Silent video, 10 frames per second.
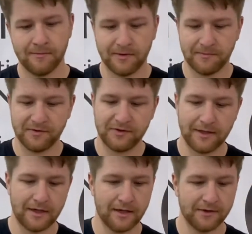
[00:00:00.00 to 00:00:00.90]
I'm going
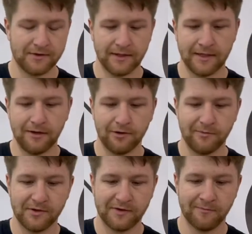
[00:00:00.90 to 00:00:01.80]
to stick it out a
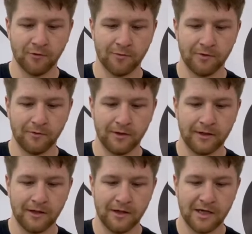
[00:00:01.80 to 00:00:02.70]
little bit so I have more room to work,